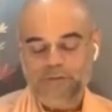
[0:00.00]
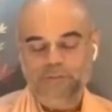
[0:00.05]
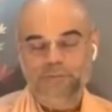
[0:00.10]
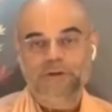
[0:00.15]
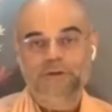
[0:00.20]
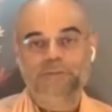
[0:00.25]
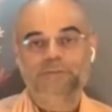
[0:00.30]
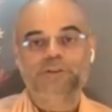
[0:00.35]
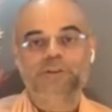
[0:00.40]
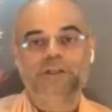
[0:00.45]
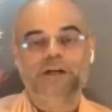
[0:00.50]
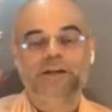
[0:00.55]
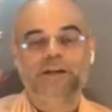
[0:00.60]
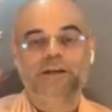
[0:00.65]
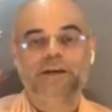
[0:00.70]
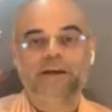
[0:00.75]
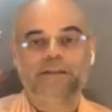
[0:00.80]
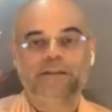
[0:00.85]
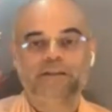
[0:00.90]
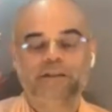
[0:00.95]
Brahmachari
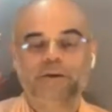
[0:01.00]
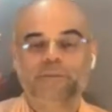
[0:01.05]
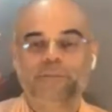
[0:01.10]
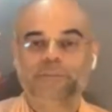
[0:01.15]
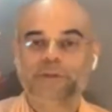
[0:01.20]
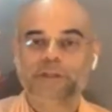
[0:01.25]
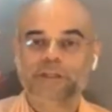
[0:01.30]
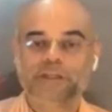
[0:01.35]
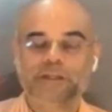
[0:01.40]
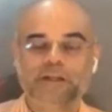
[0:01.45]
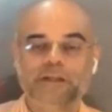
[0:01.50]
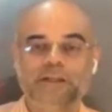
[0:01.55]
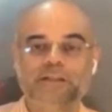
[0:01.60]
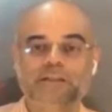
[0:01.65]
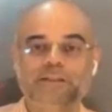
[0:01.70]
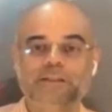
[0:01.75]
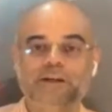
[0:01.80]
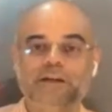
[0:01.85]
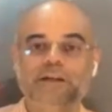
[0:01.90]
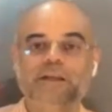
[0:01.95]
has completed his
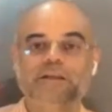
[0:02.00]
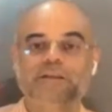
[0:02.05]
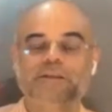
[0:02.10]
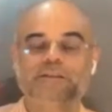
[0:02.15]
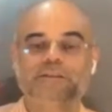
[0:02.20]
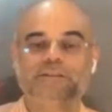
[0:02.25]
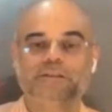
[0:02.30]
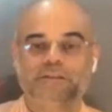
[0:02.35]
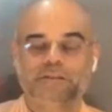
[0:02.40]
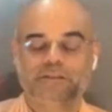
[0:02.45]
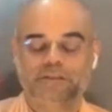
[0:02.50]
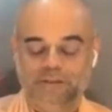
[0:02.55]
studies